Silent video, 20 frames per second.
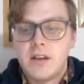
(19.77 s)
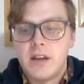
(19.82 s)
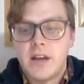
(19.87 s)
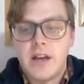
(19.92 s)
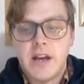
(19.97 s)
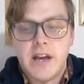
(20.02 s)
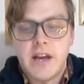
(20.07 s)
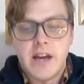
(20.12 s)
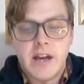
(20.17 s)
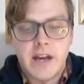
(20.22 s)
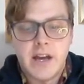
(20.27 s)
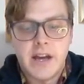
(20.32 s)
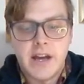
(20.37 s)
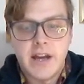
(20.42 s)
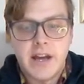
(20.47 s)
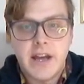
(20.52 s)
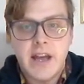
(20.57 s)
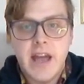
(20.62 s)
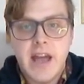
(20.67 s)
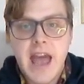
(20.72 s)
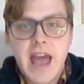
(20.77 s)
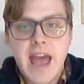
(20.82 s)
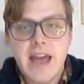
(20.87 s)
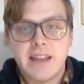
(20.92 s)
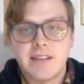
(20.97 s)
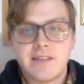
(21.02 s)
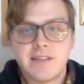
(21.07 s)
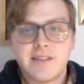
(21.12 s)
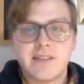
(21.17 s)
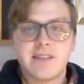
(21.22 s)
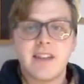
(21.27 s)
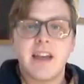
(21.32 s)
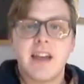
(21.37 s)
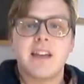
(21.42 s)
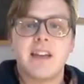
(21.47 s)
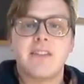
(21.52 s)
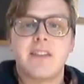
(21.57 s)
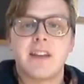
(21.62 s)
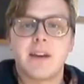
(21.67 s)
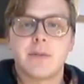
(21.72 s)
had
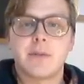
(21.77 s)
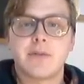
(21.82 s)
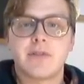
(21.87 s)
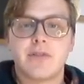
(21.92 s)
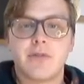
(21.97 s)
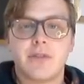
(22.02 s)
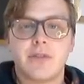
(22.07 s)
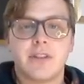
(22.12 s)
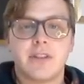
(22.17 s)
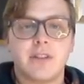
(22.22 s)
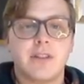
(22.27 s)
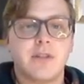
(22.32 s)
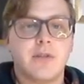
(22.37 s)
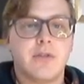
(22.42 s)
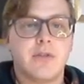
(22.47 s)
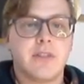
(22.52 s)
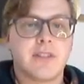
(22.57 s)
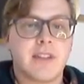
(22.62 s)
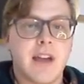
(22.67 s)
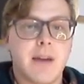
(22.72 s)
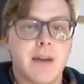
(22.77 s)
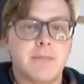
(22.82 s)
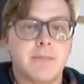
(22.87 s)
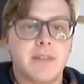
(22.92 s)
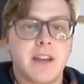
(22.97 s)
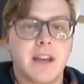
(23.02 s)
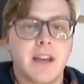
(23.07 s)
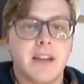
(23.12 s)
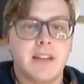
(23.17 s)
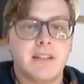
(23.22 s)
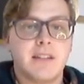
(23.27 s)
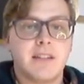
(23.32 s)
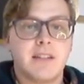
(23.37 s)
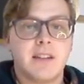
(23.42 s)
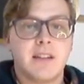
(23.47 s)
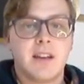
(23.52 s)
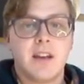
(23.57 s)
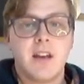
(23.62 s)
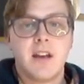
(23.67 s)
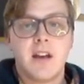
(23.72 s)
said that I was going to do this update
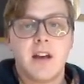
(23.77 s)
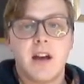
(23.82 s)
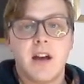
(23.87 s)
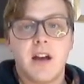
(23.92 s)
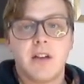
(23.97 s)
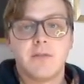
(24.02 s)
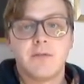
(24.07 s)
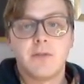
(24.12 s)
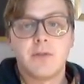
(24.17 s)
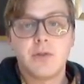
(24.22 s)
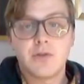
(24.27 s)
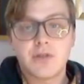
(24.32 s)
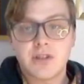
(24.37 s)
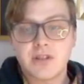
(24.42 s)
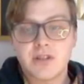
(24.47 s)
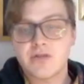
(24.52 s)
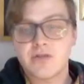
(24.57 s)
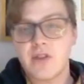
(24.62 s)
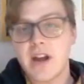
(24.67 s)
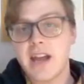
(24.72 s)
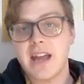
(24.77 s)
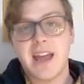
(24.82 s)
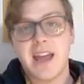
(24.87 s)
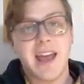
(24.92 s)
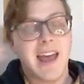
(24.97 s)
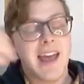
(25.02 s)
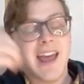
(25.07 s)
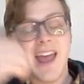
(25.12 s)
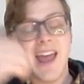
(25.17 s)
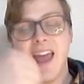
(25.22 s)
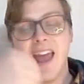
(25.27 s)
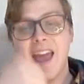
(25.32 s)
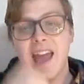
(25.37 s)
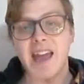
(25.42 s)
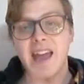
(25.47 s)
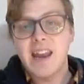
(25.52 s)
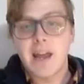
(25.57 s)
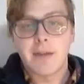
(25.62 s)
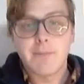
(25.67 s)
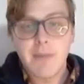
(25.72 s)
of Fusion Strike,
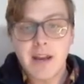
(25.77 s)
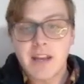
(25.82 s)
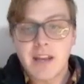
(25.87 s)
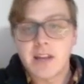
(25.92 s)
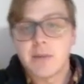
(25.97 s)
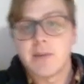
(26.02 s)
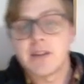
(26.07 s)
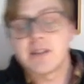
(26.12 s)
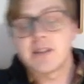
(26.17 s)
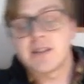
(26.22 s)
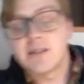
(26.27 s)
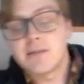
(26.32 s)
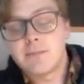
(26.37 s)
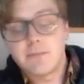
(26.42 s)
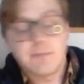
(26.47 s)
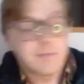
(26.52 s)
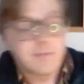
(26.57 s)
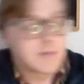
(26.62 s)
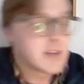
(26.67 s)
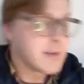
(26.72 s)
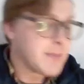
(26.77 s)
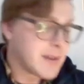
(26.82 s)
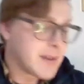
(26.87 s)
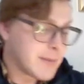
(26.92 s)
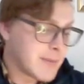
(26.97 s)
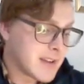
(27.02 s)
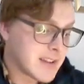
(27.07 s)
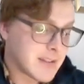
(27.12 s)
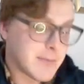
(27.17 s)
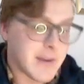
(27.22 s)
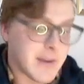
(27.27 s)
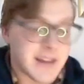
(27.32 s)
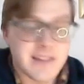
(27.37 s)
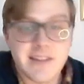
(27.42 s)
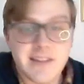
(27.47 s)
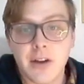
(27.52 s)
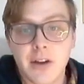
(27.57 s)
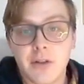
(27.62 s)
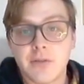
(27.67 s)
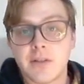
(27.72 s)
and I've made a commitment to
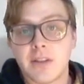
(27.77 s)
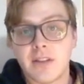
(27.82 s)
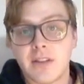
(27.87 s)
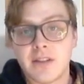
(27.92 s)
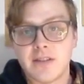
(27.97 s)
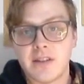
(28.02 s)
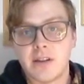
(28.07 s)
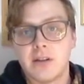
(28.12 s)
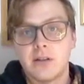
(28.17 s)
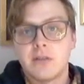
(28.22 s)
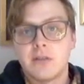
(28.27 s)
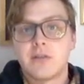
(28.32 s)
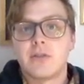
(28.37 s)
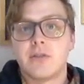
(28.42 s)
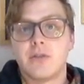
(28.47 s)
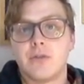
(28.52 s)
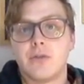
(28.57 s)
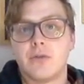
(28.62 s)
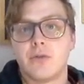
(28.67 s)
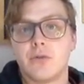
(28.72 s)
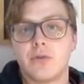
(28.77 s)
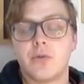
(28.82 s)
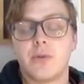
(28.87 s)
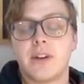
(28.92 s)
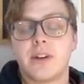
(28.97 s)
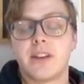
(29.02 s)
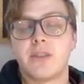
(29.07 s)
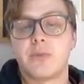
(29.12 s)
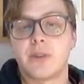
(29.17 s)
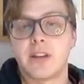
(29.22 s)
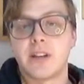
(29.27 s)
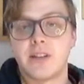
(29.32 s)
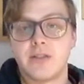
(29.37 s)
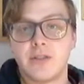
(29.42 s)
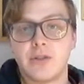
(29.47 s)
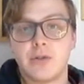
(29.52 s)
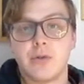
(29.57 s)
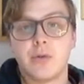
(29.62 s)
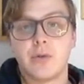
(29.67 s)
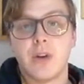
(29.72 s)
myself to this year, to
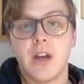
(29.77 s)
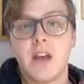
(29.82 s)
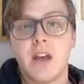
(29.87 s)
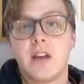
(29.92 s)
2022,